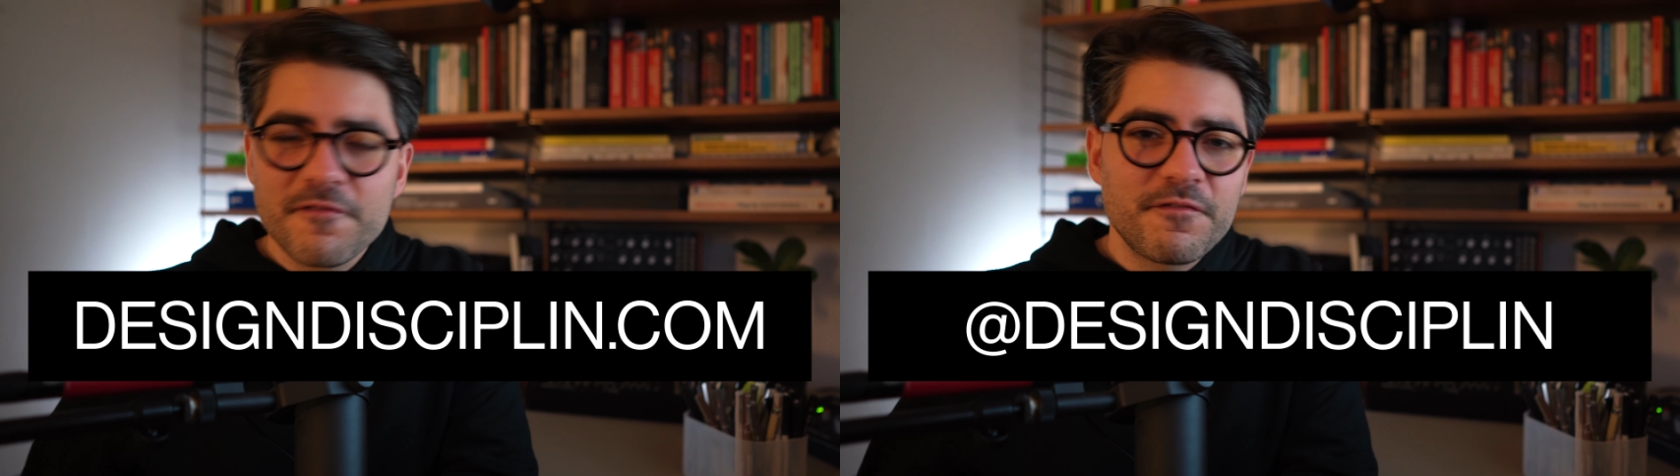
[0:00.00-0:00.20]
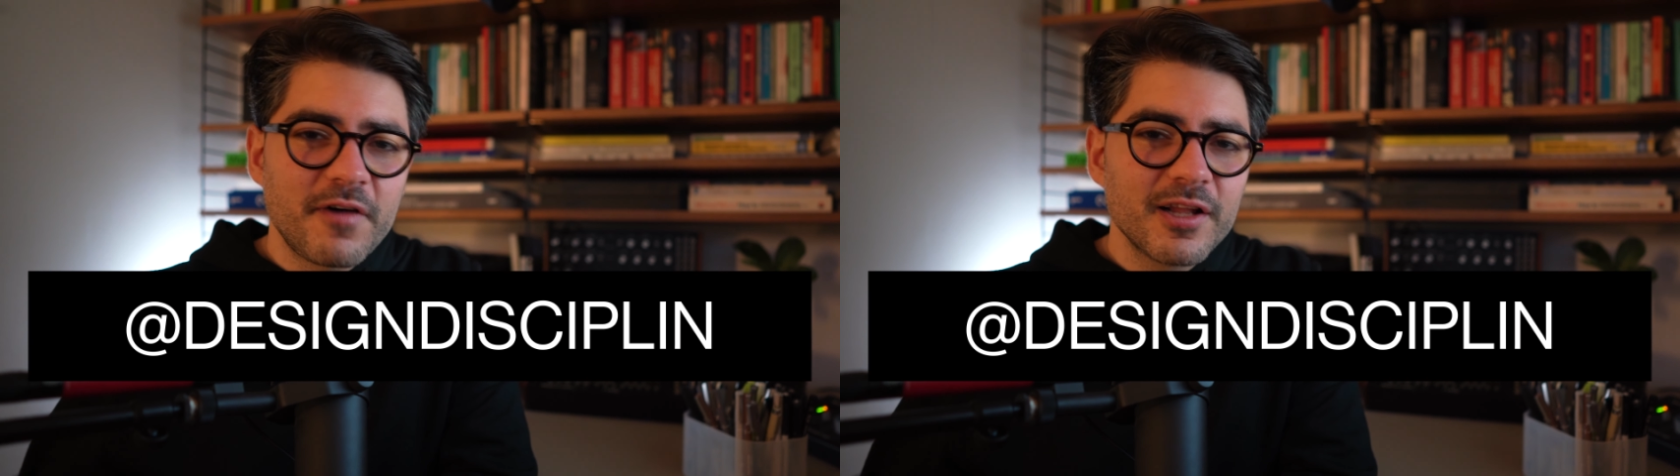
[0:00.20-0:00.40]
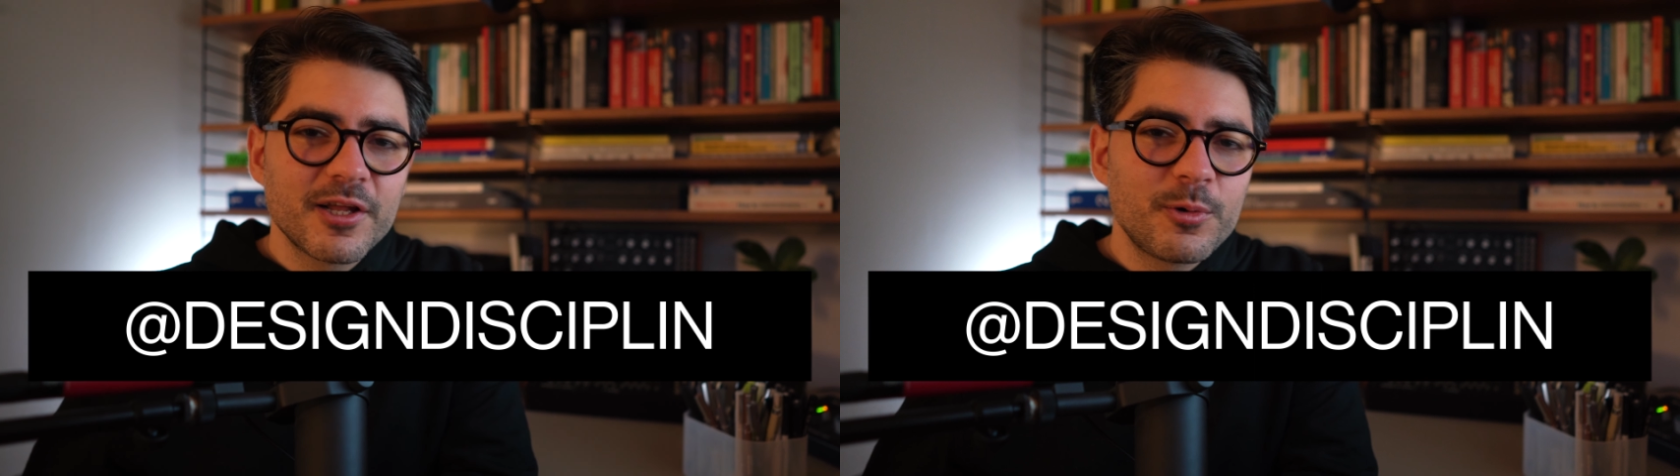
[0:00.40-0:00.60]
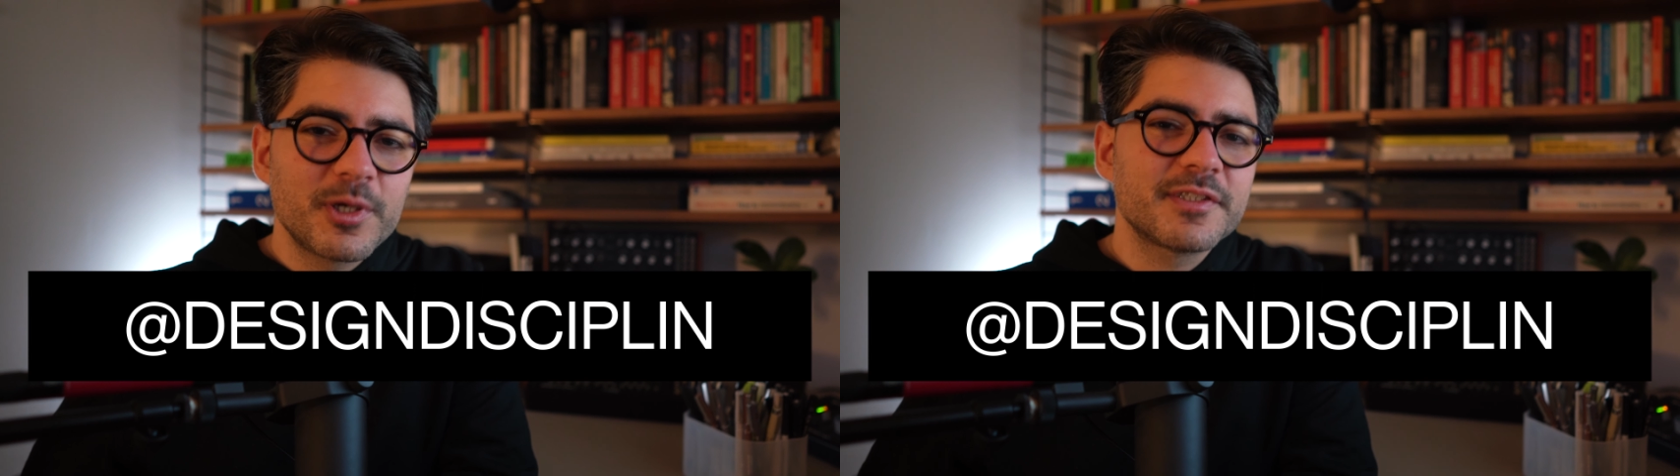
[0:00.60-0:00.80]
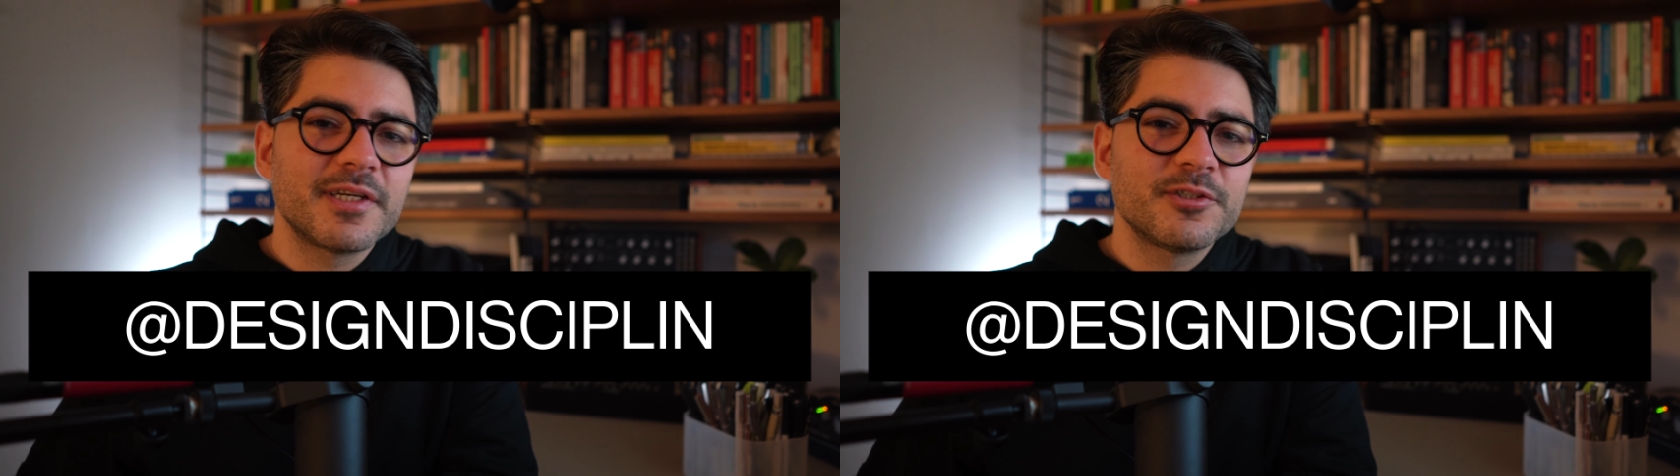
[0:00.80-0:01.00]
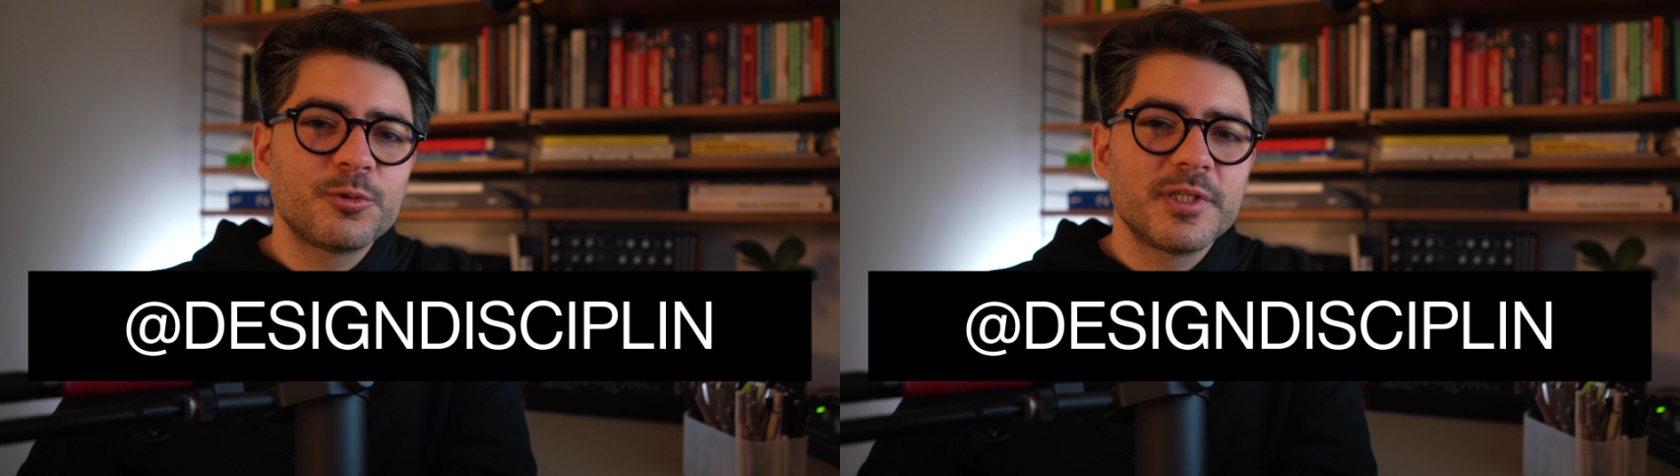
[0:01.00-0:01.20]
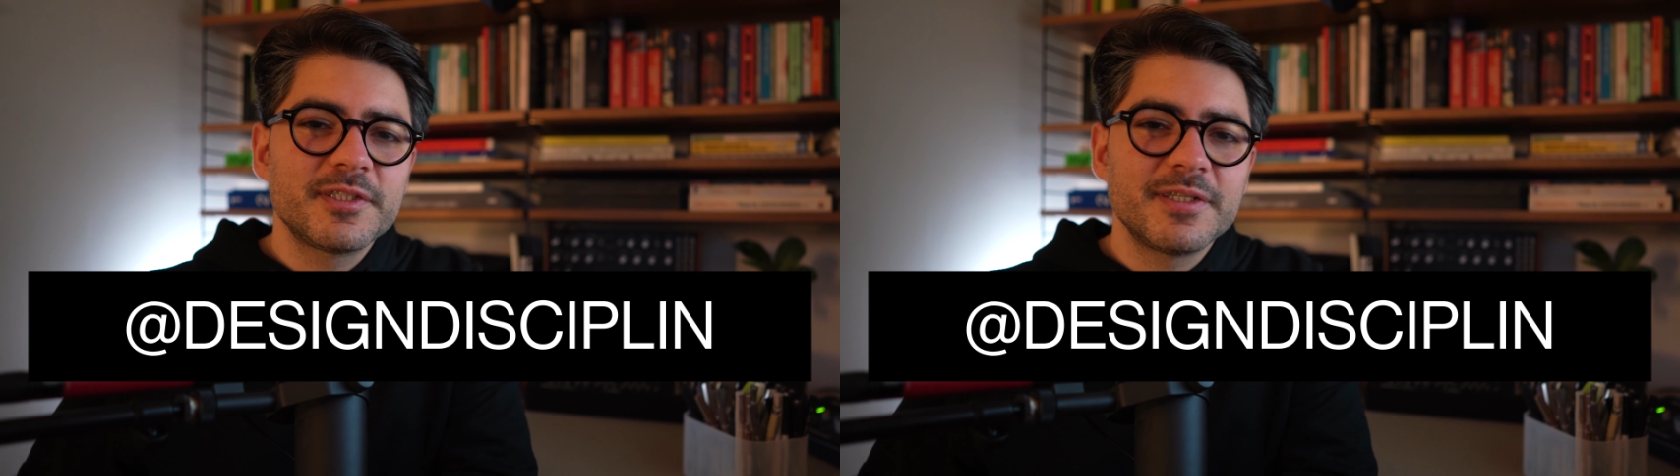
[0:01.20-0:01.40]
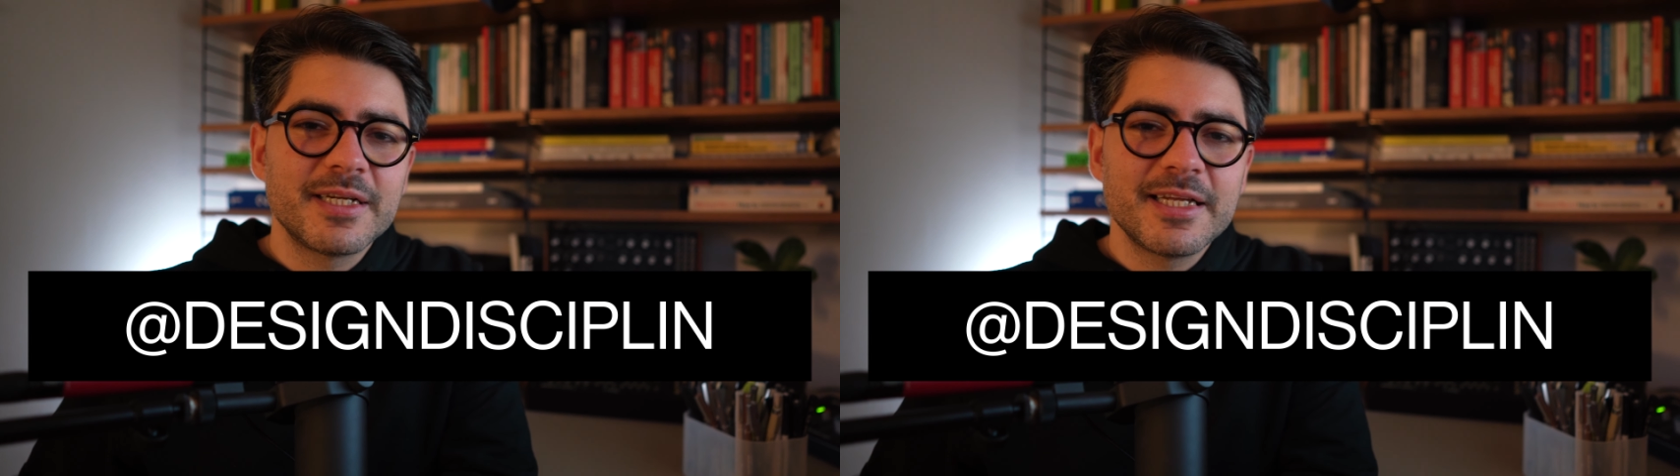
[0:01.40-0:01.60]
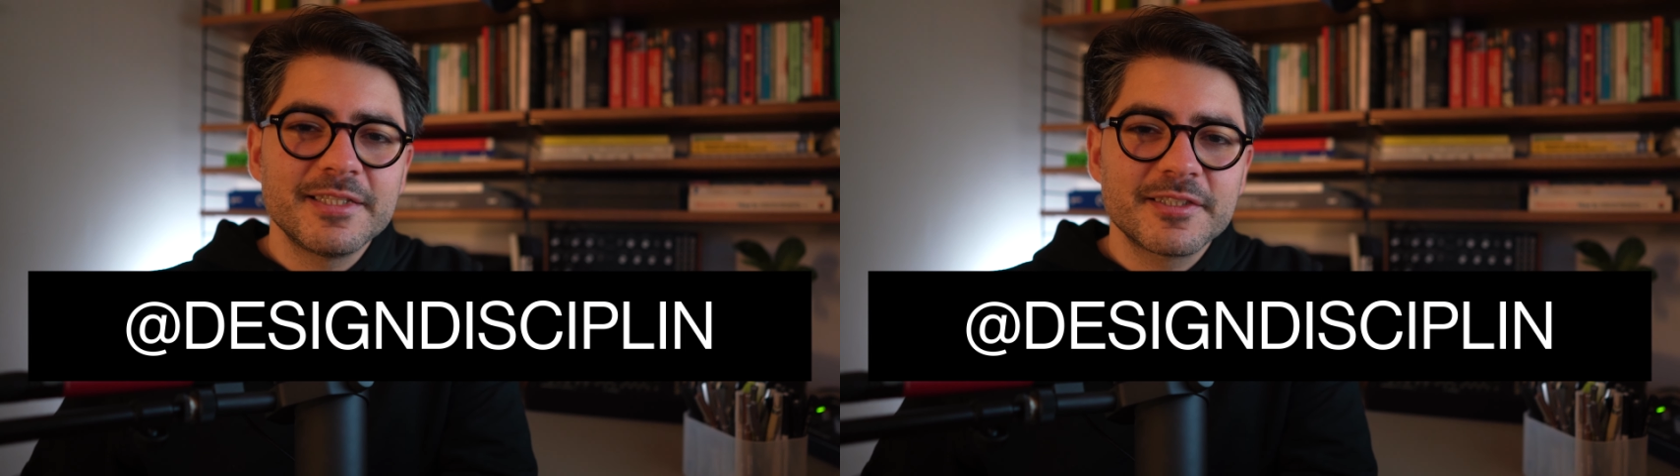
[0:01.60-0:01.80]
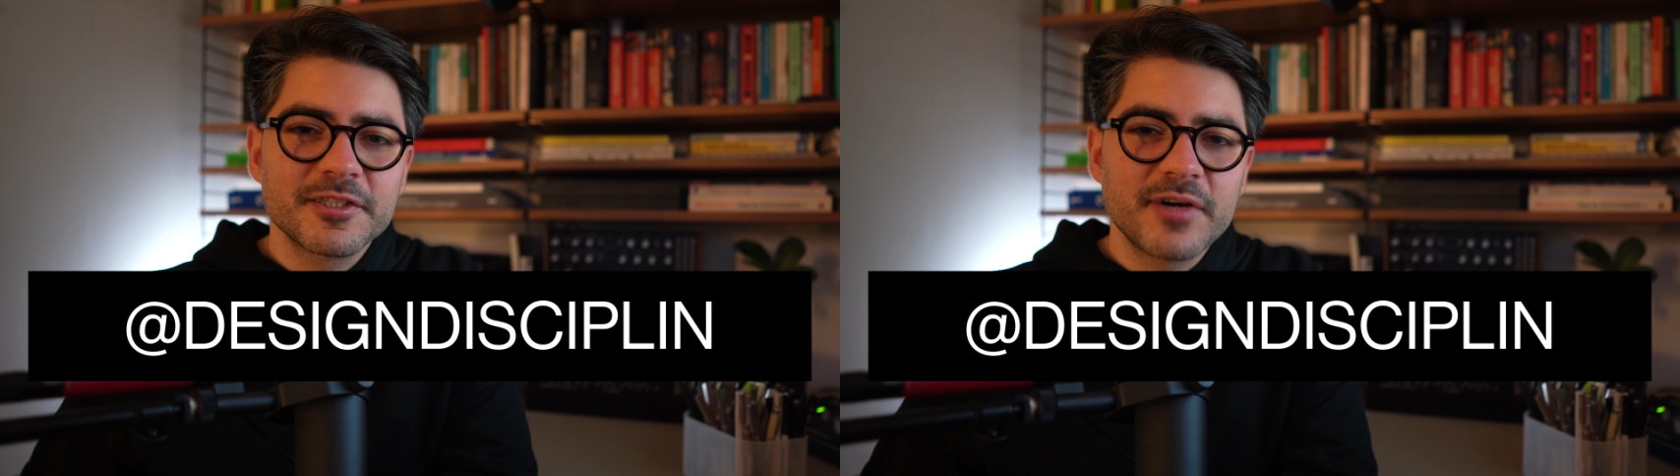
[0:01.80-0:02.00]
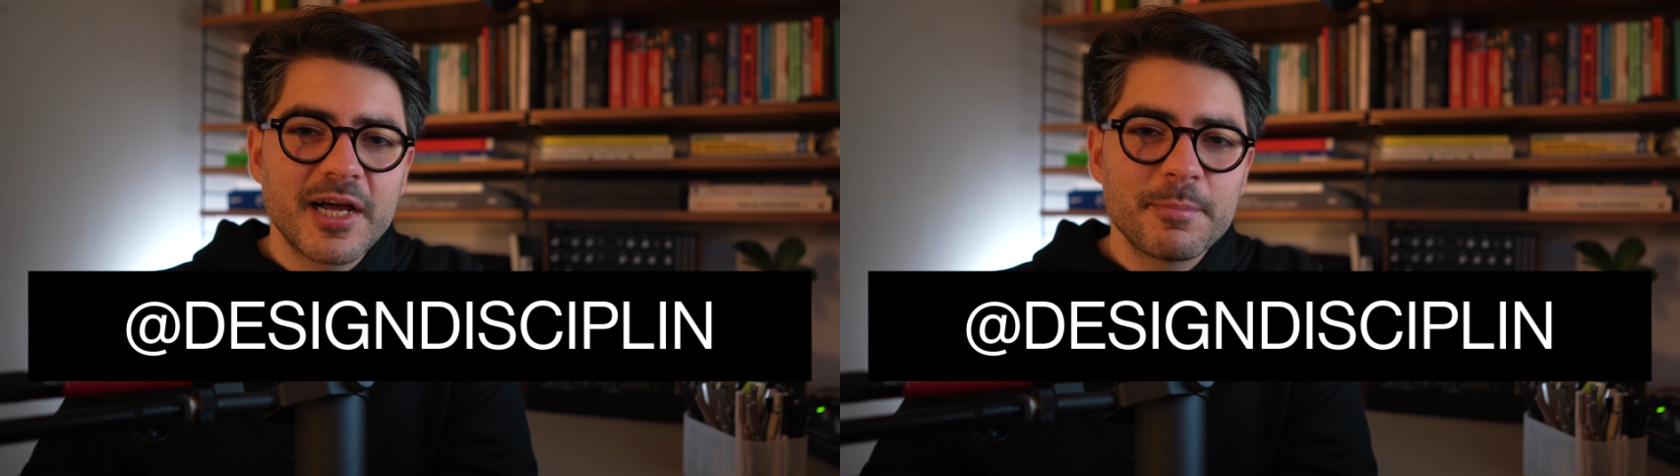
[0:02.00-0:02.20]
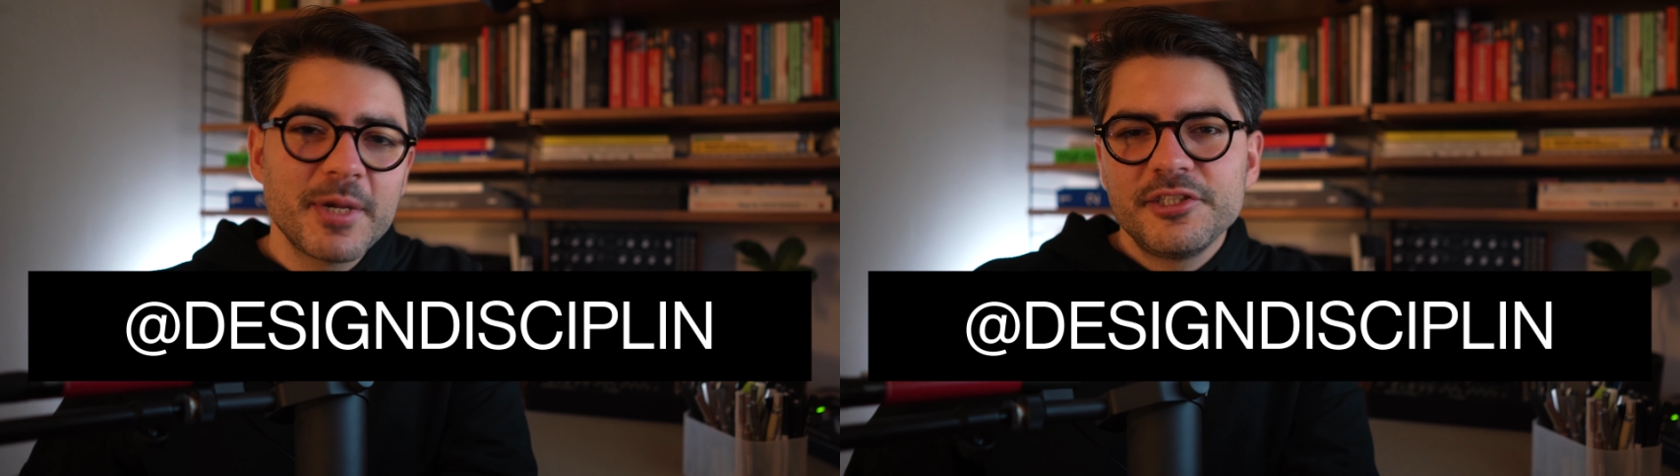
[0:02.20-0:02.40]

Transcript: follow us on Twitter and Instagram,